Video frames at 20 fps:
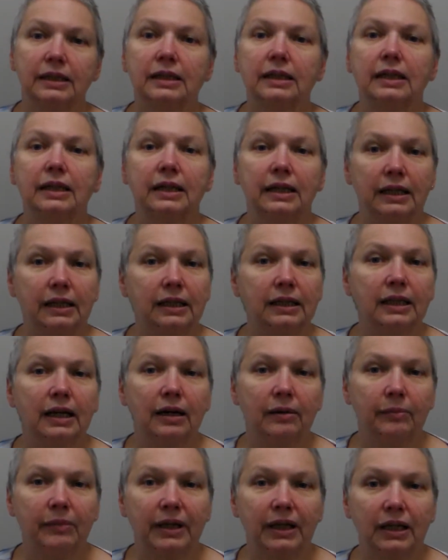didn't need
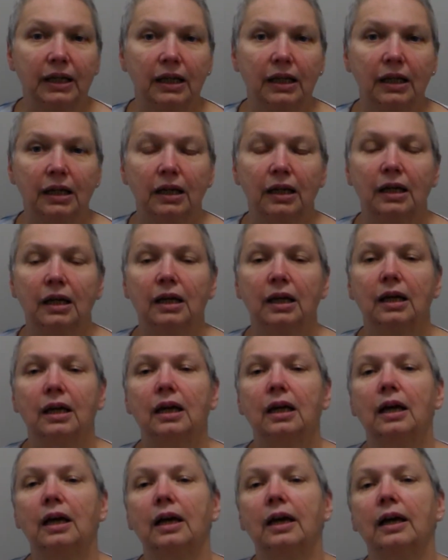that many,
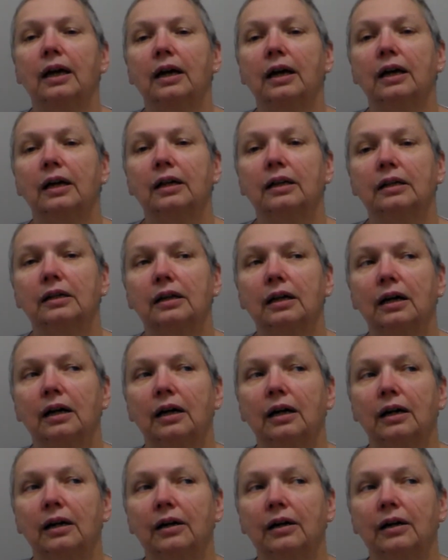and